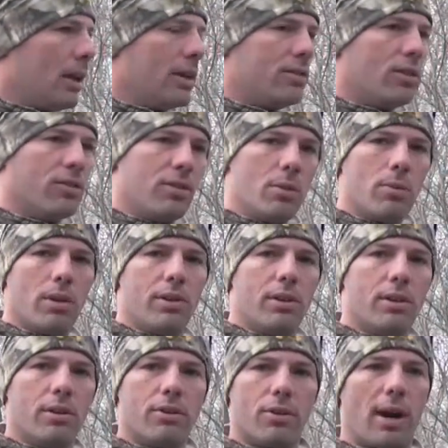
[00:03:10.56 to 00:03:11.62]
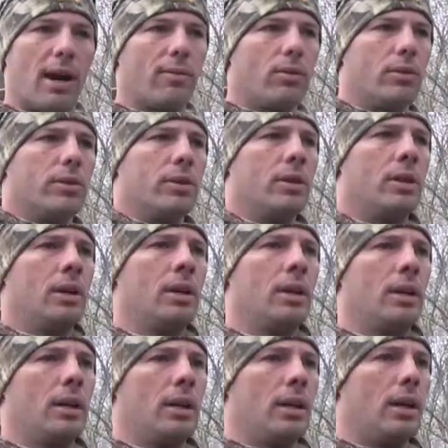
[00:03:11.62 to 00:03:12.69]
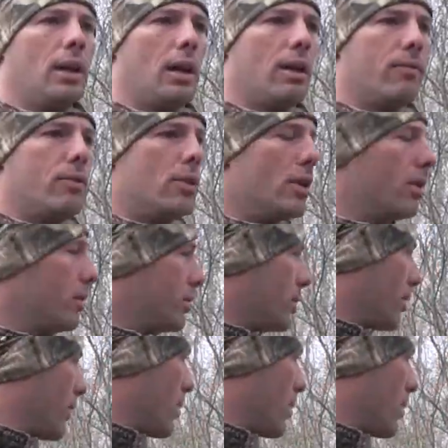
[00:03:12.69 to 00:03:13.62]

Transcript: is to see where the deer are traveling. And I've noticed